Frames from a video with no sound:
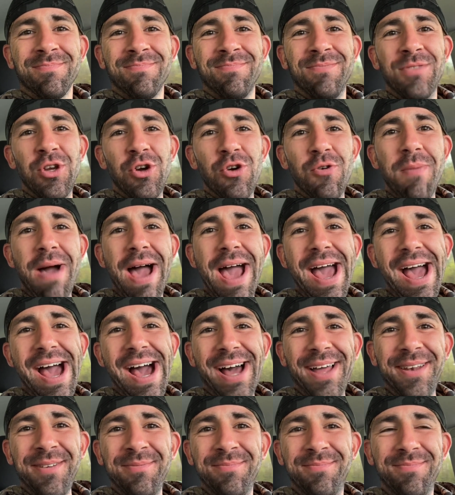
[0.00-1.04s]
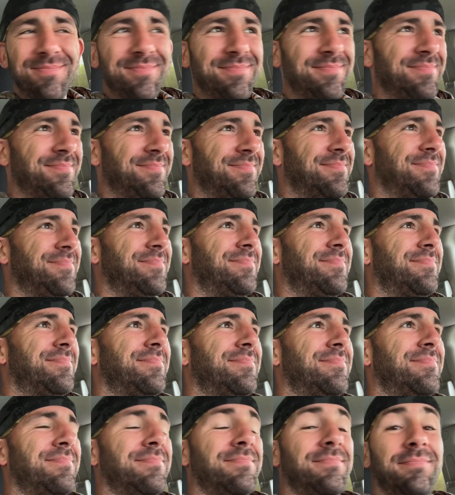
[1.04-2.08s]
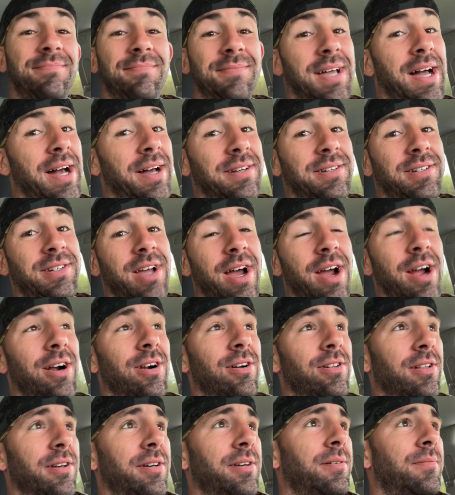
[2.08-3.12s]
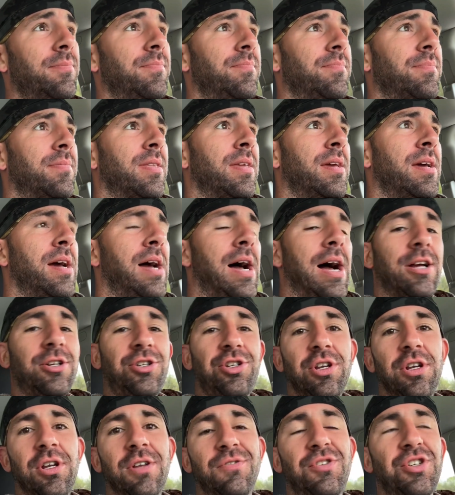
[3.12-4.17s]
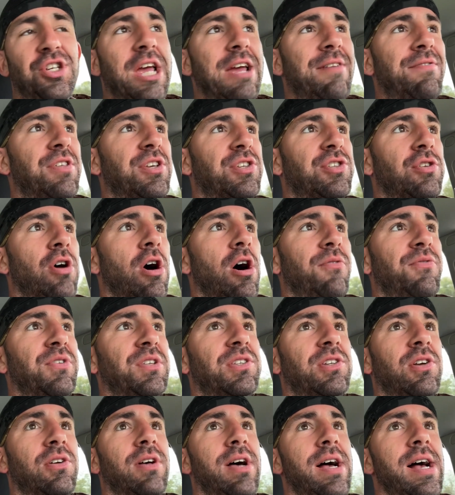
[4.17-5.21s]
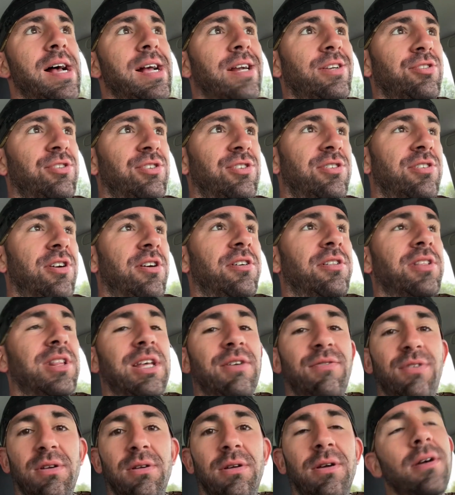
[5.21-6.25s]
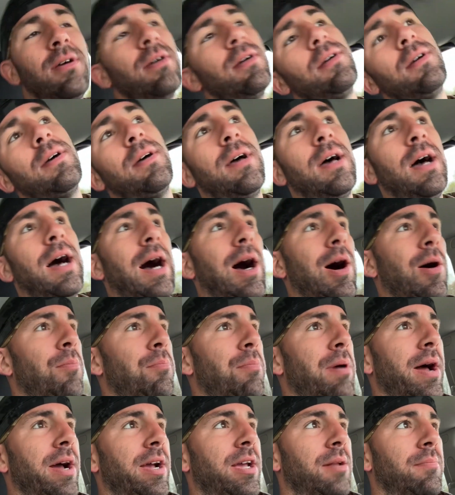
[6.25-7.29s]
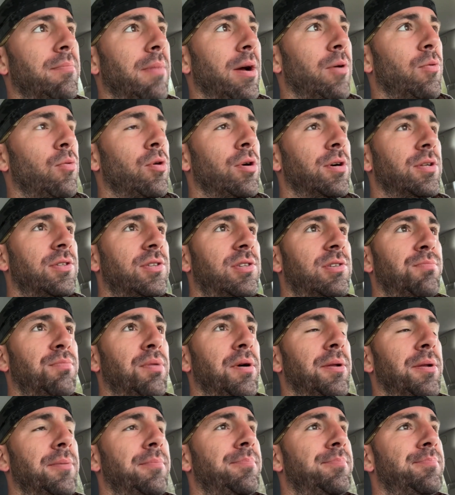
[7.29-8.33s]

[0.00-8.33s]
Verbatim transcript: New man! Not entirely. I shouldn't have shaved this off until I actually started living out back in my woods, but